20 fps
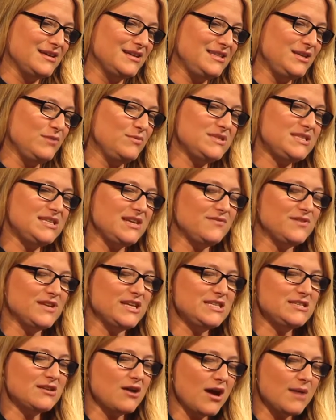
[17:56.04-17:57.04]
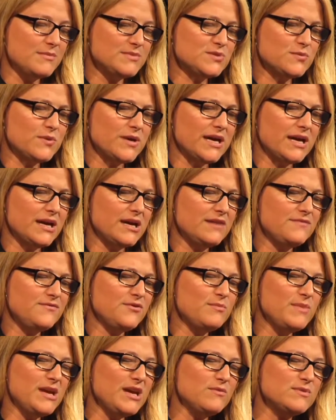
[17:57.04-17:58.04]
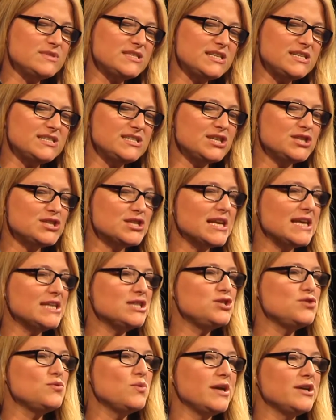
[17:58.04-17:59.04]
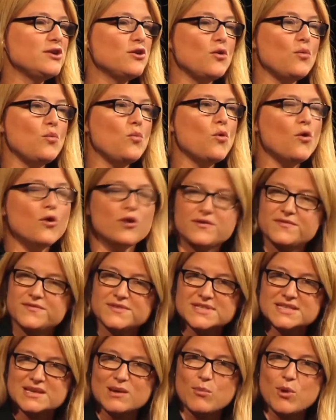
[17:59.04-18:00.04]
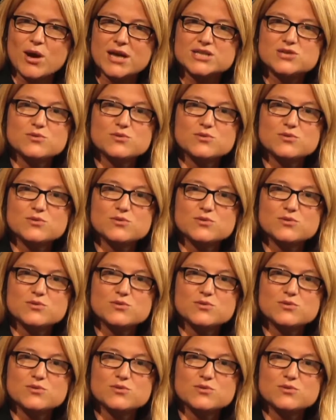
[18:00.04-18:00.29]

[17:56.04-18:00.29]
There was definitely times where, for me, it was a decision like, do I go work for someone?